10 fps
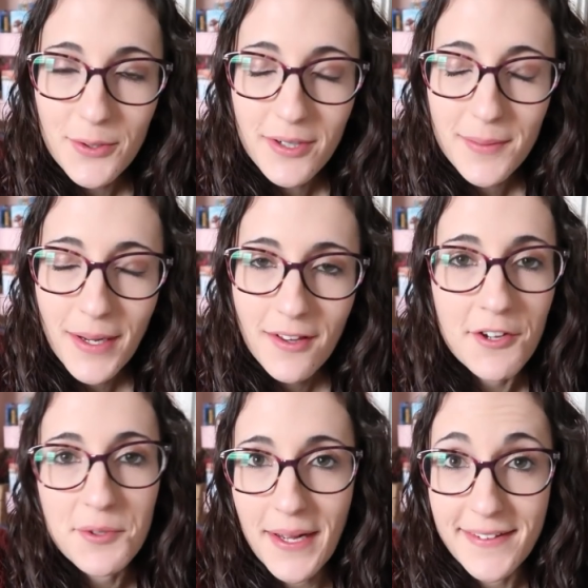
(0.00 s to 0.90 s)
Ignore my
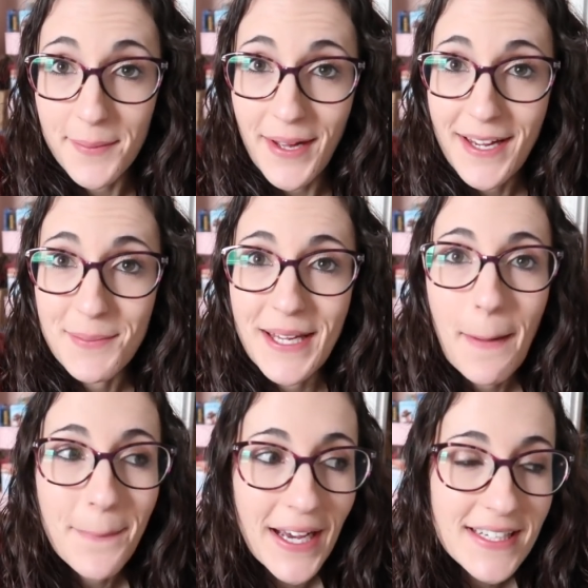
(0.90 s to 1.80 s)
laundry basket behind
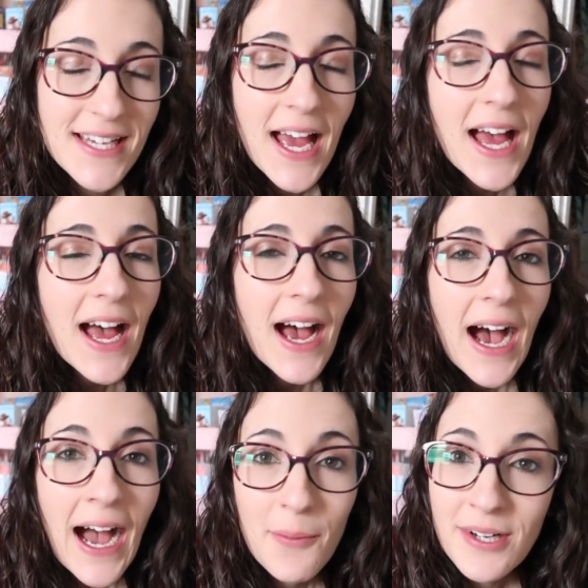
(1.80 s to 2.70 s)
me, but
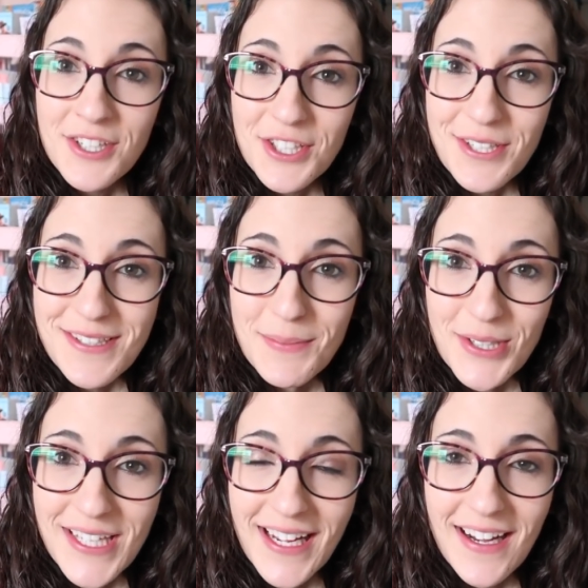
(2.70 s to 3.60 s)
I wanted to show you some books I